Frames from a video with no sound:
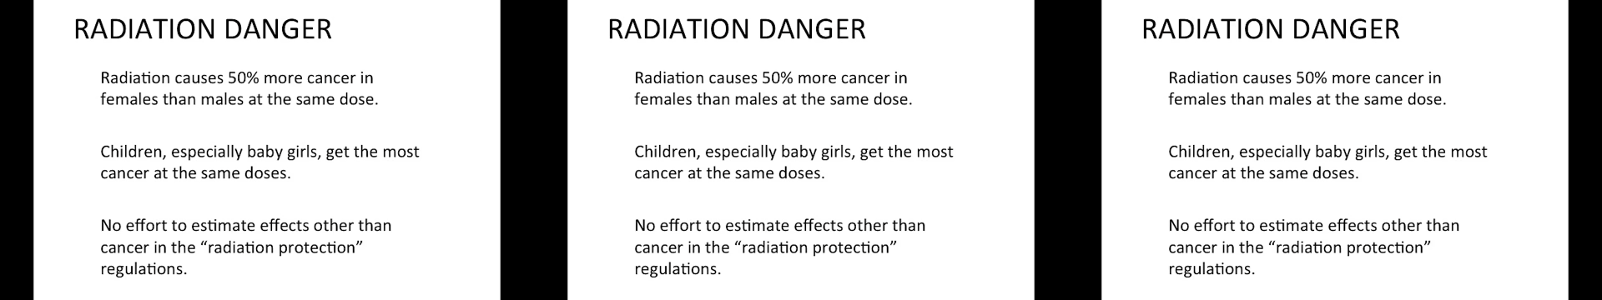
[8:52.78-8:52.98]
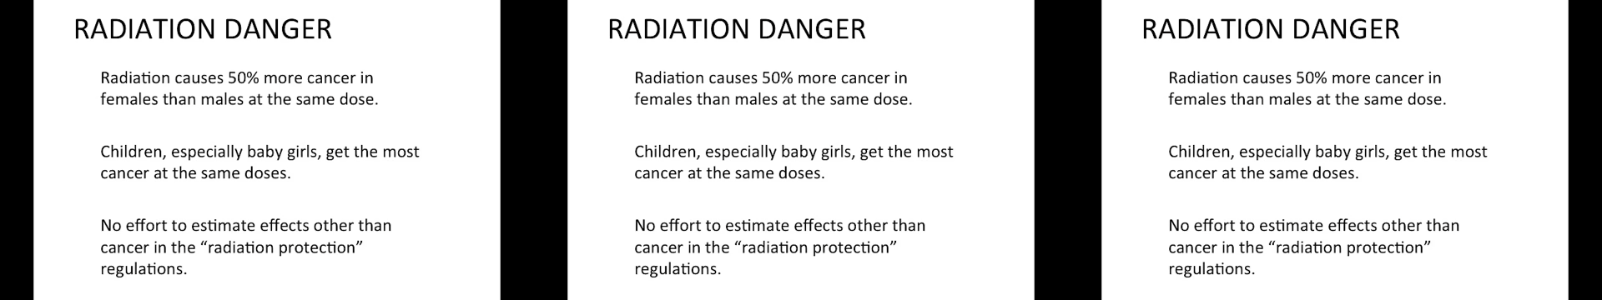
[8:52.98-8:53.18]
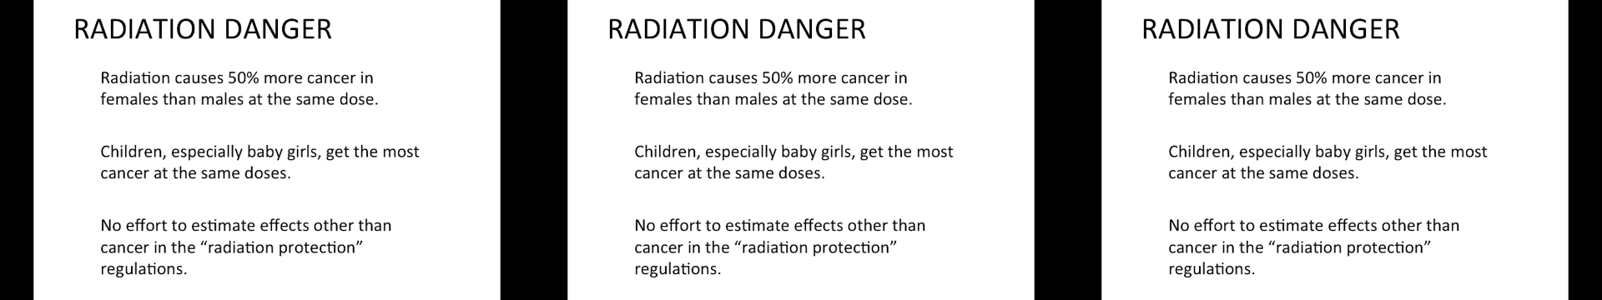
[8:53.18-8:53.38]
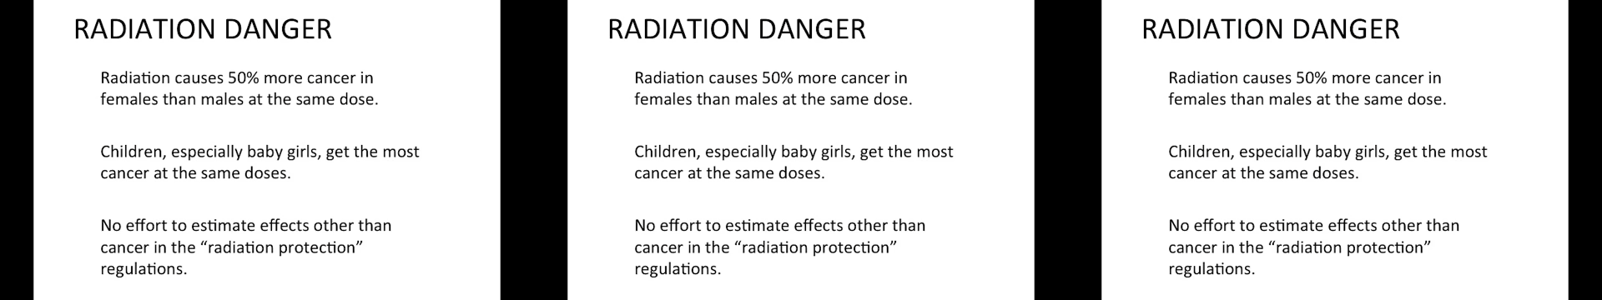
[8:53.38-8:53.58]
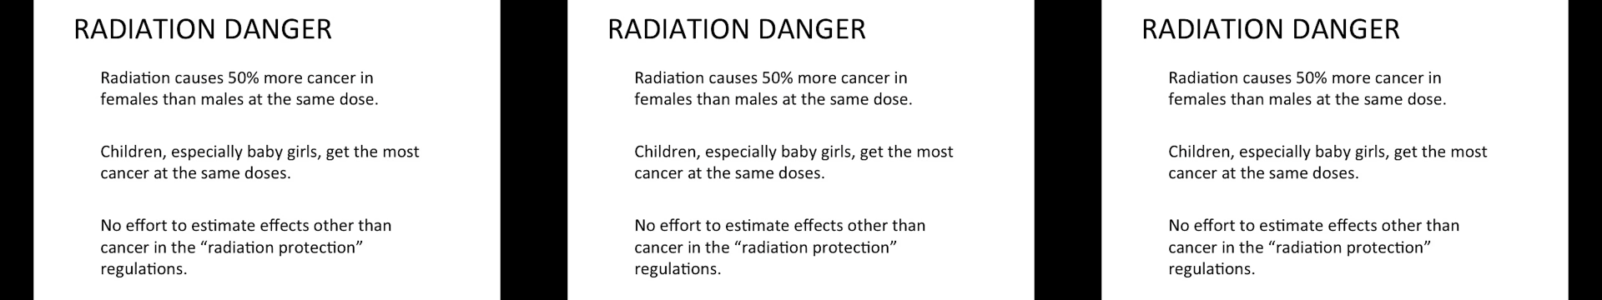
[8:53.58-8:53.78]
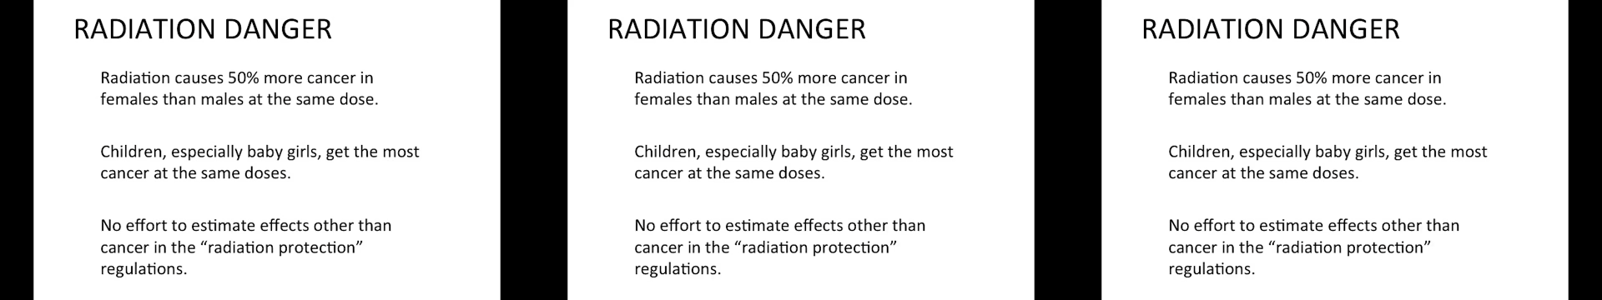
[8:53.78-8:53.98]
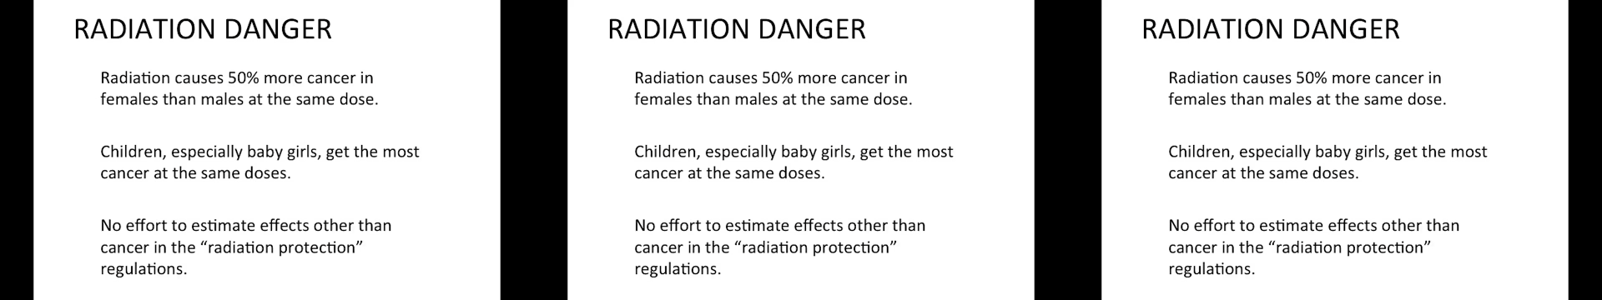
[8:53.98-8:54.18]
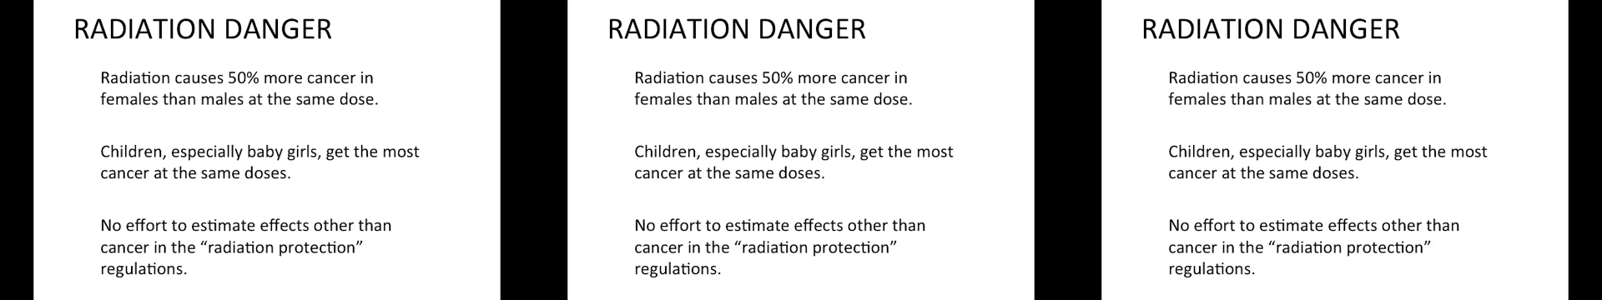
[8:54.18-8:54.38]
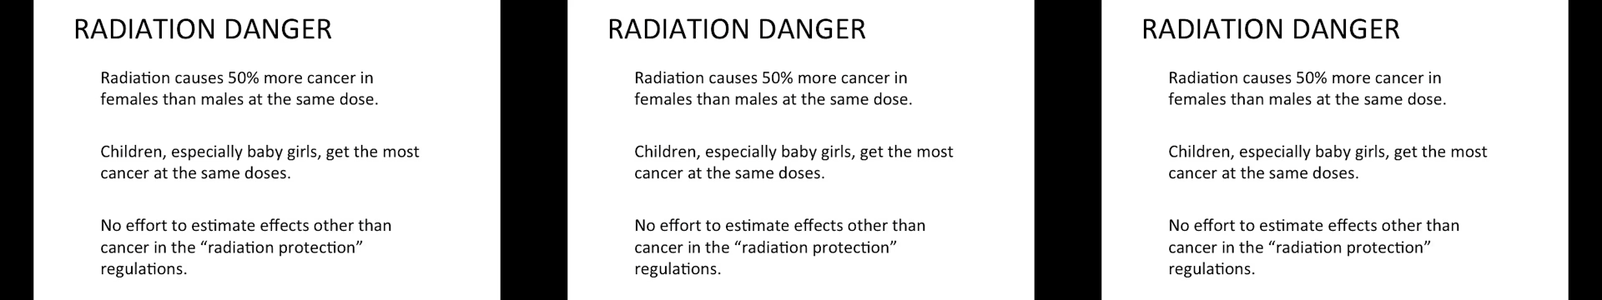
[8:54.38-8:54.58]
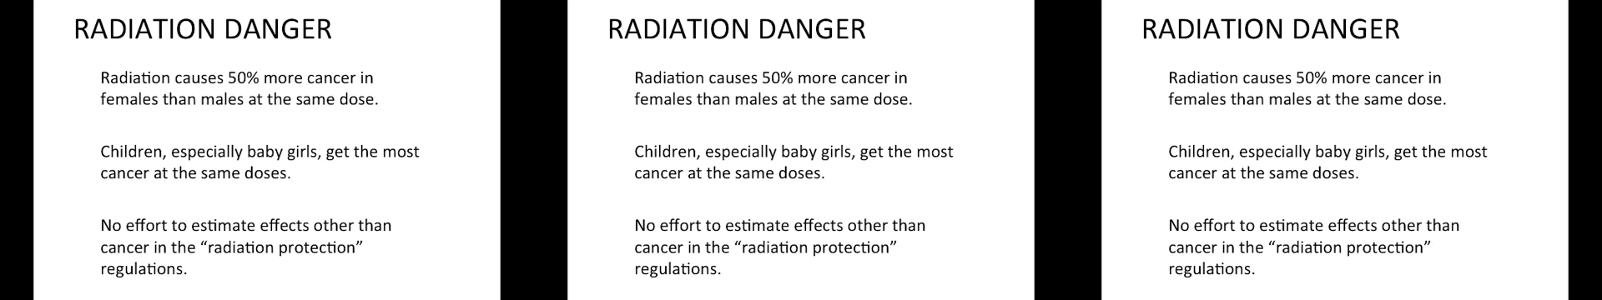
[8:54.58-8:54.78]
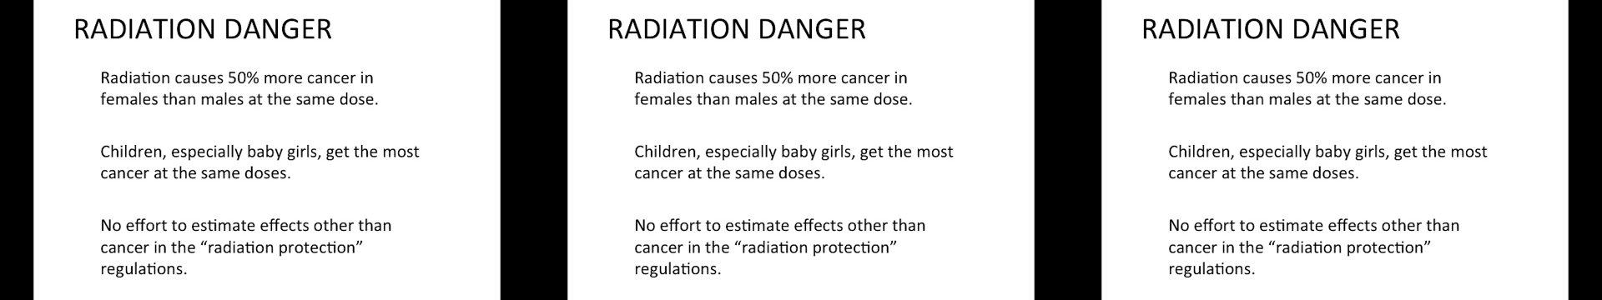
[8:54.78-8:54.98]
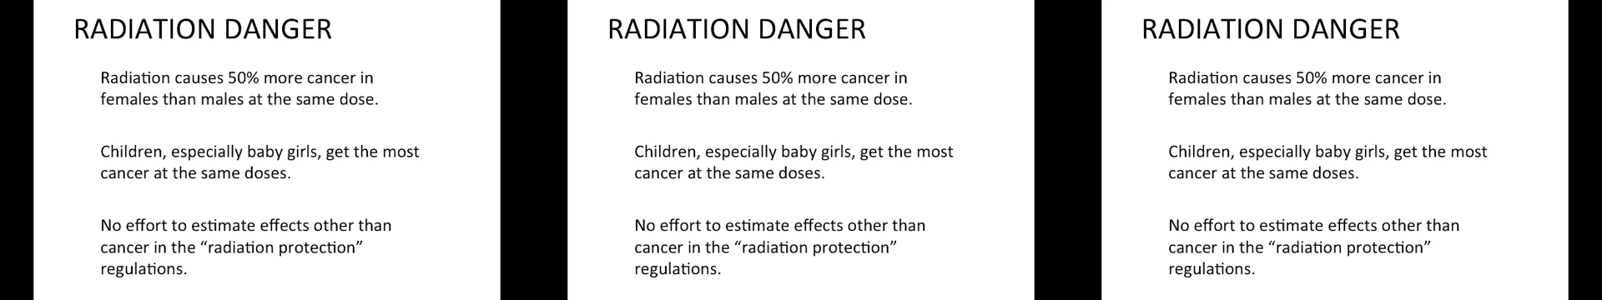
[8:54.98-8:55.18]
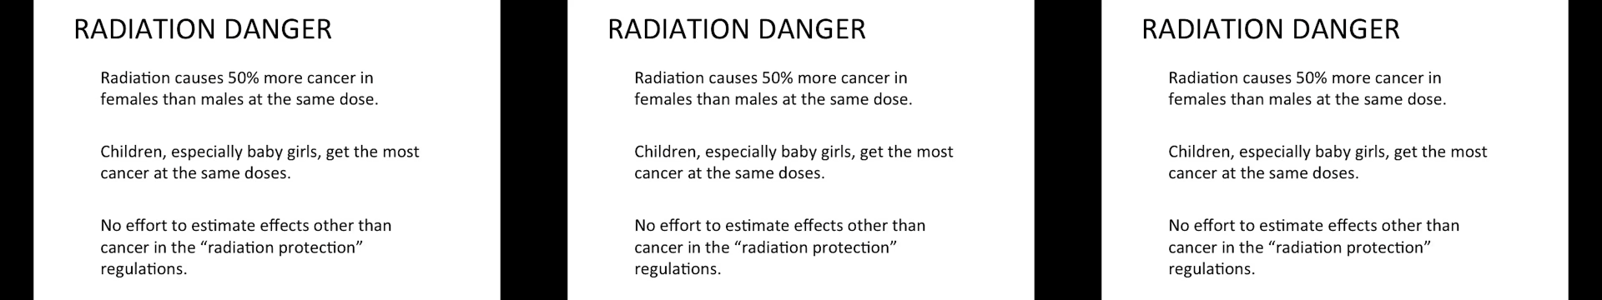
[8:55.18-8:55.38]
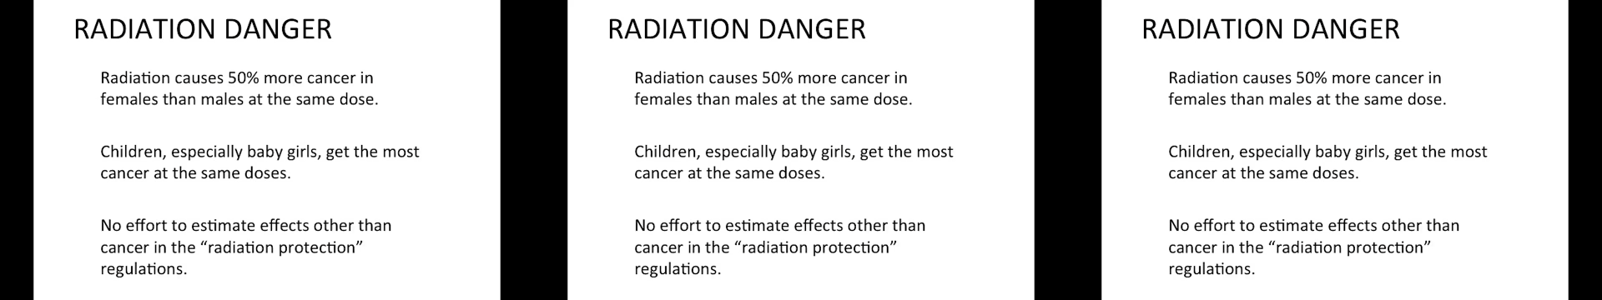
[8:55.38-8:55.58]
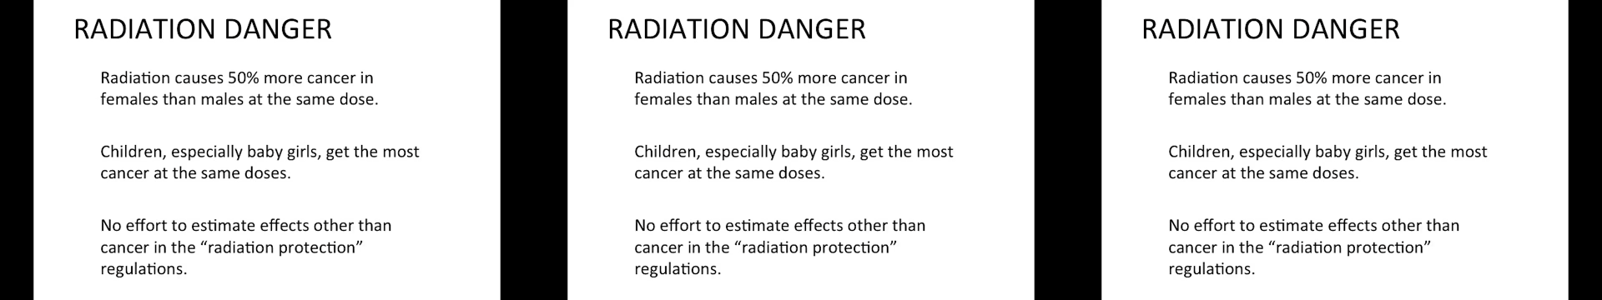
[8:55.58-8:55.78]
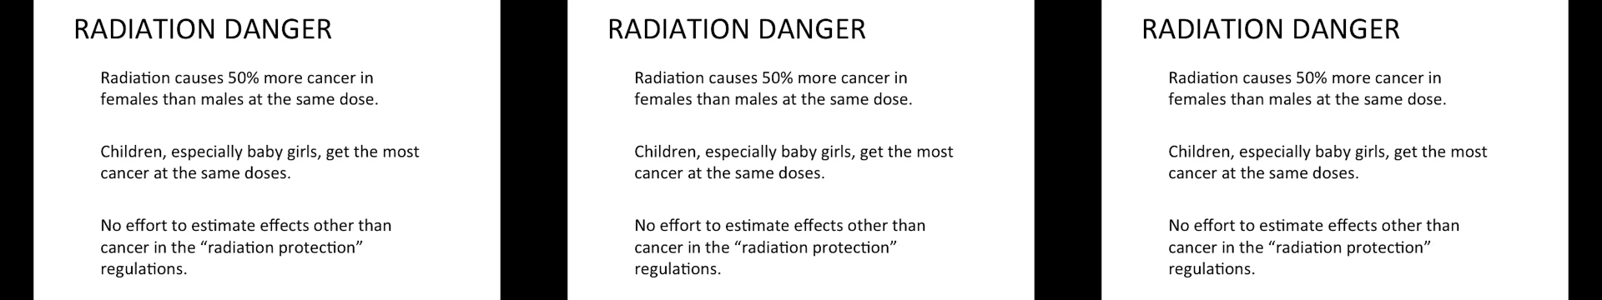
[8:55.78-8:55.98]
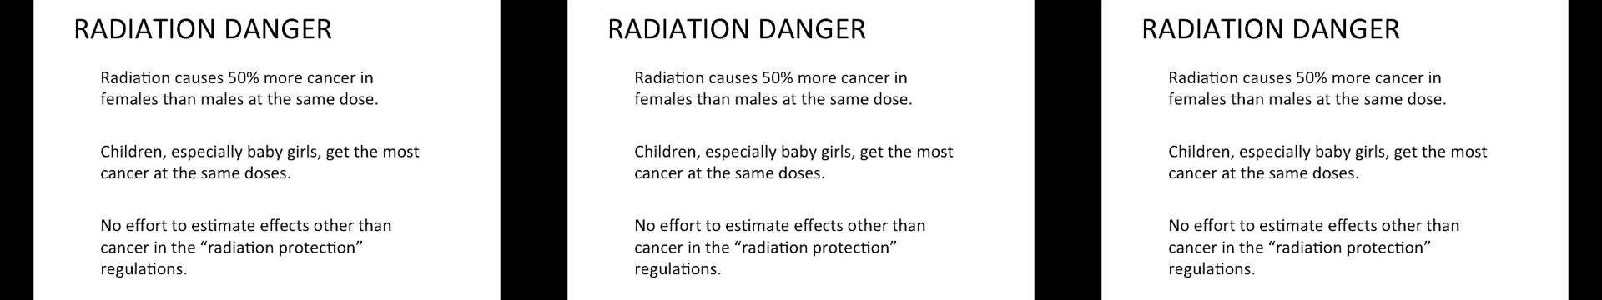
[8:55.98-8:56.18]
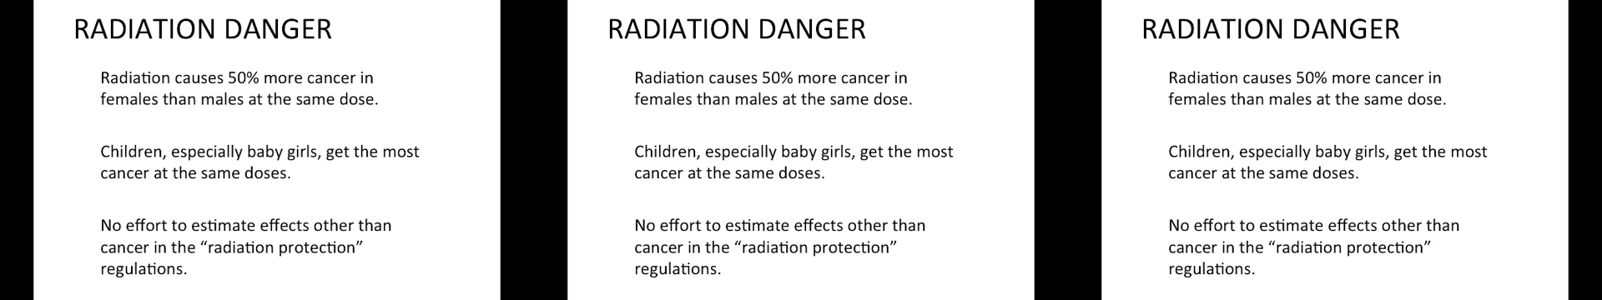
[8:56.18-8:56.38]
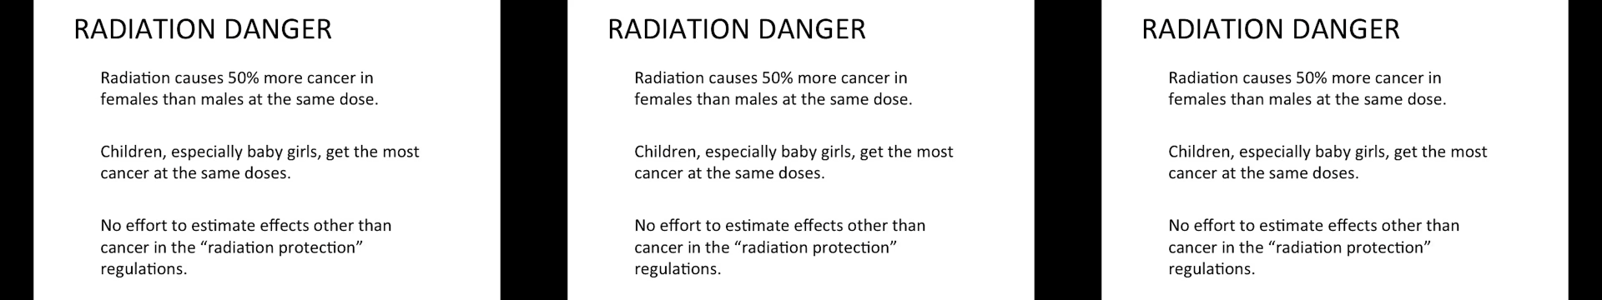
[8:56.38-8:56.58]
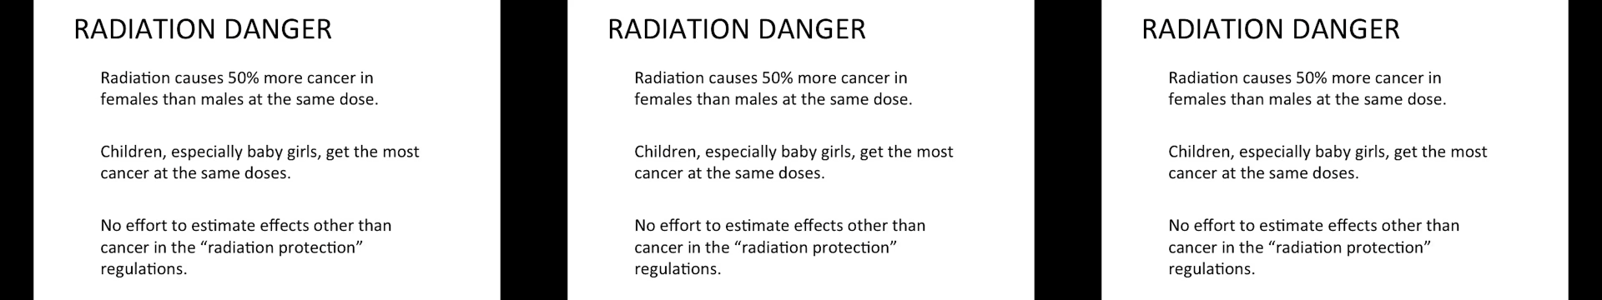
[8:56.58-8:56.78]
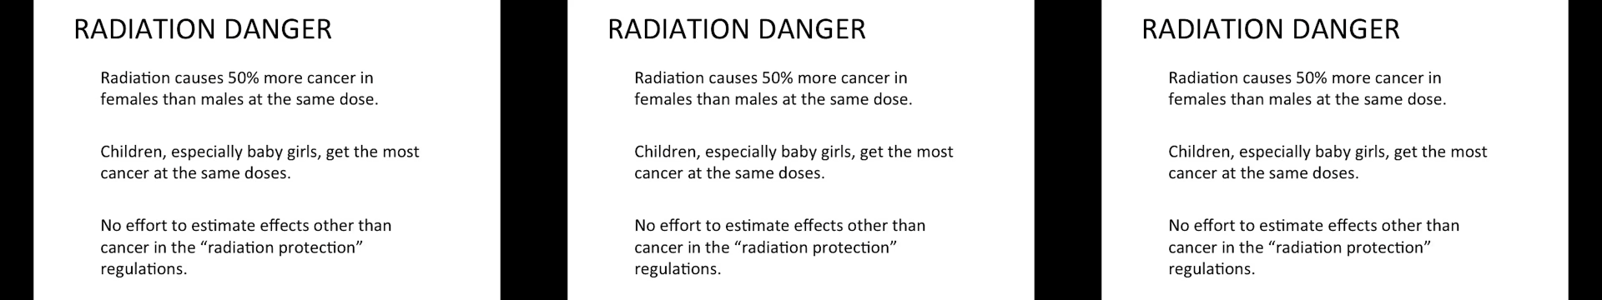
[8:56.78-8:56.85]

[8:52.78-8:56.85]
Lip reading: Nobody's mouth can be seen.